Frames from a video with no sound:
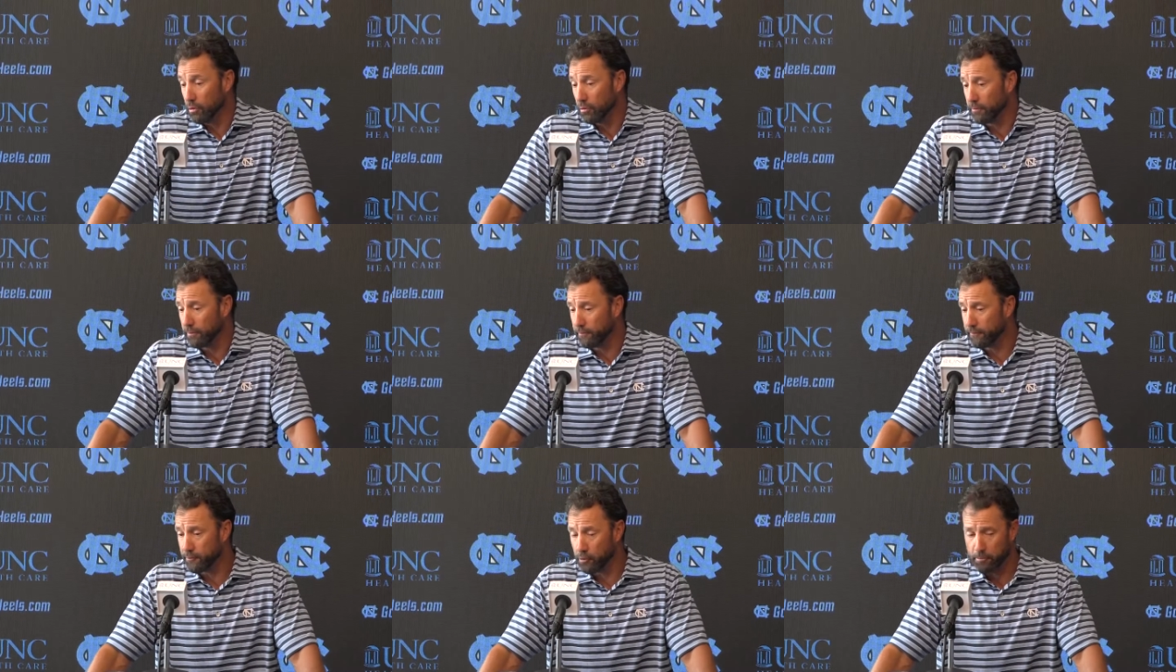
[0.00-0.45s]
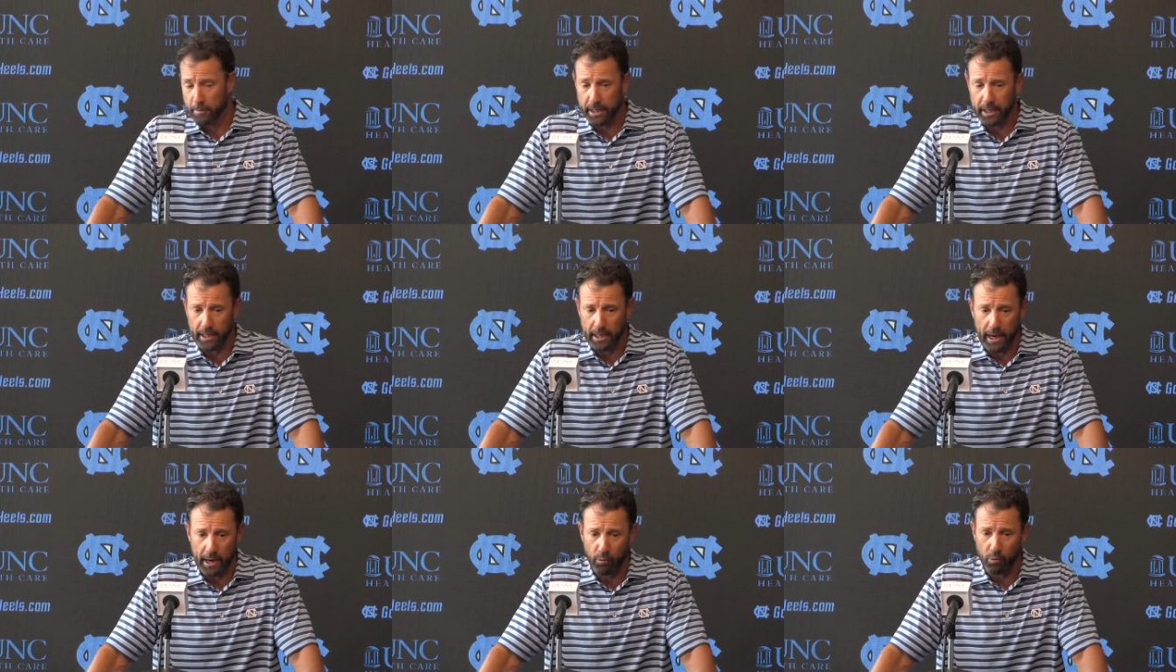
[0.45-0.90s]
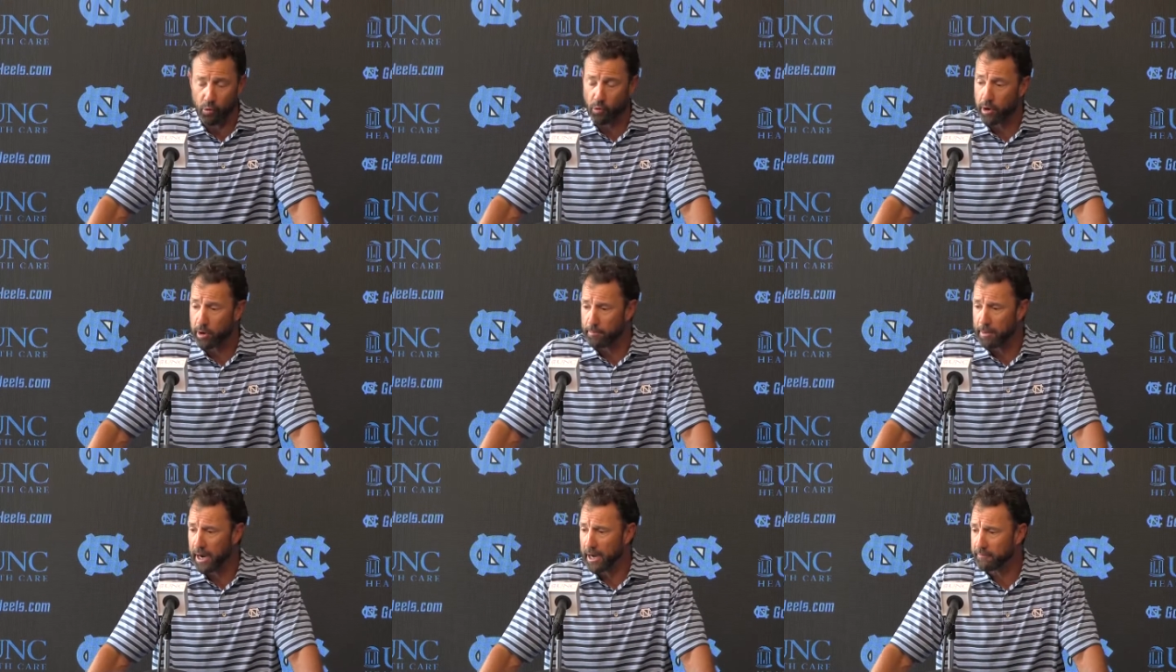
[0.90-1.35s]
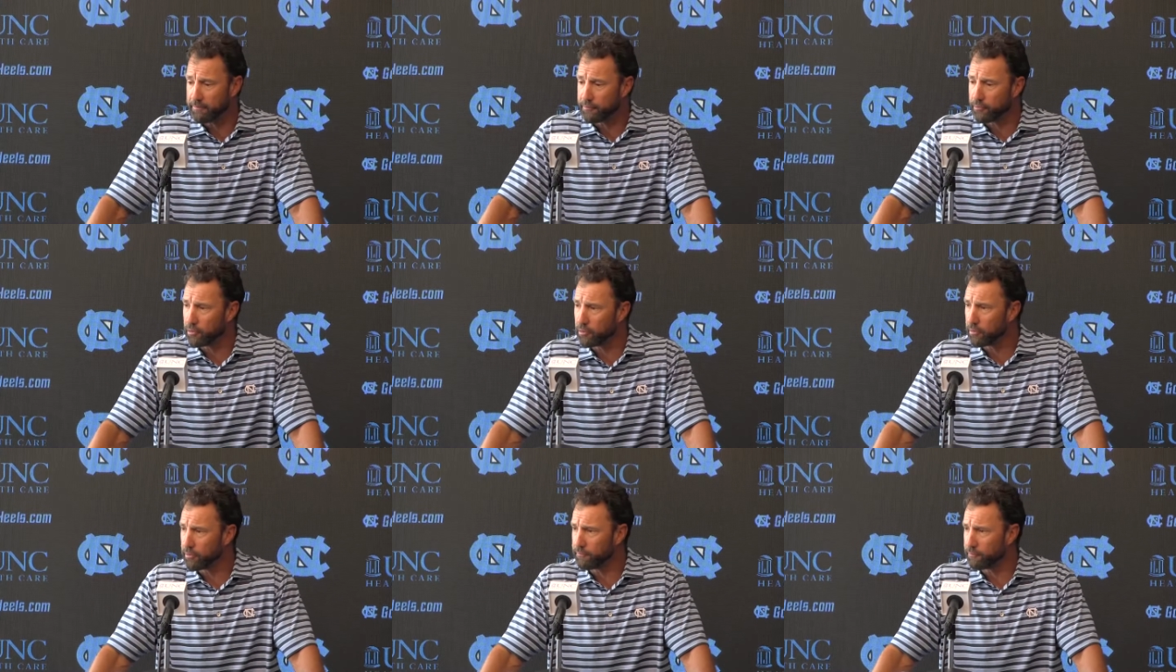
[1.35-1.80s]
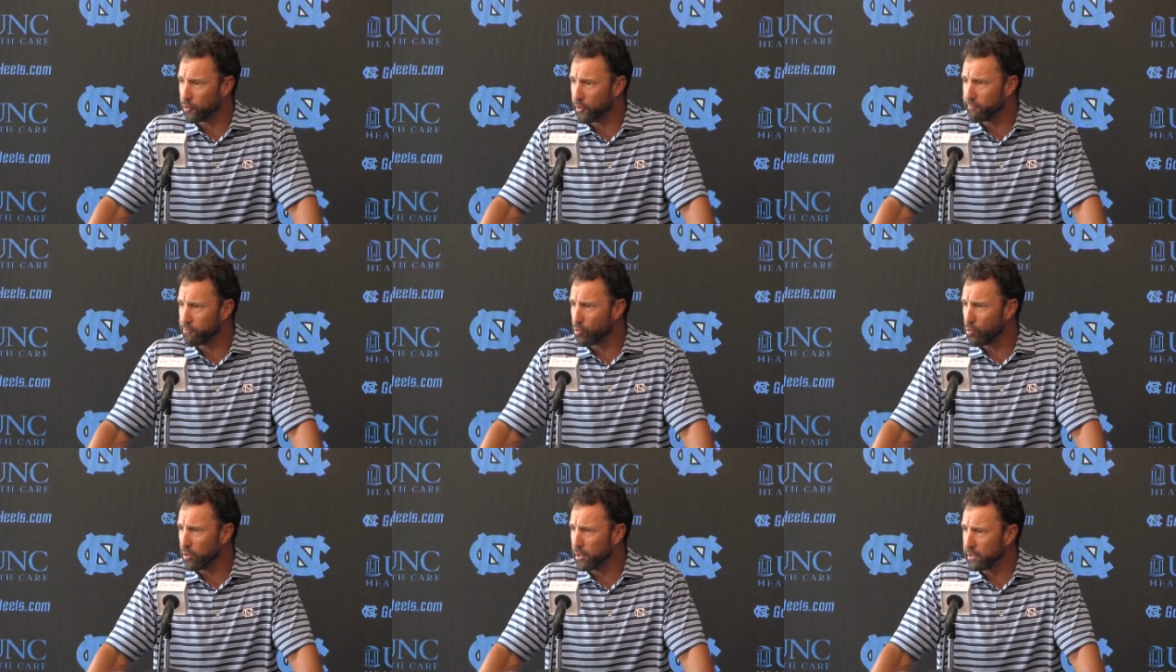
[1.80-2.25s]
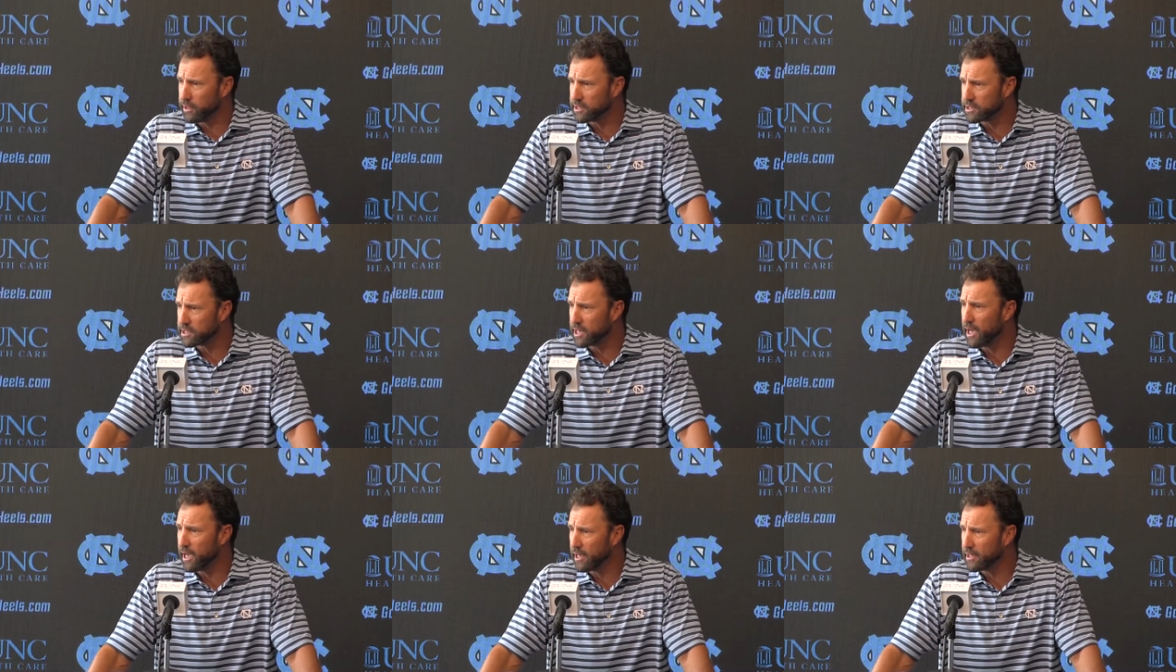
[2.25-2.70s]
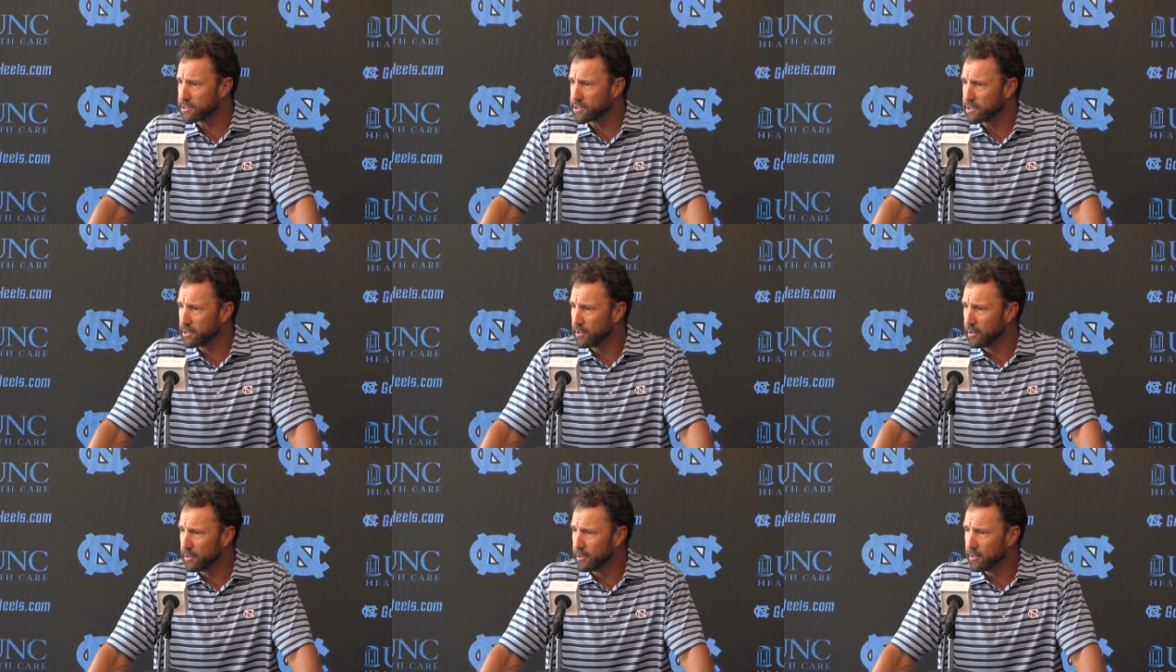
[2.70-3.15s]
know, for me, I worry about for for every one of these guys.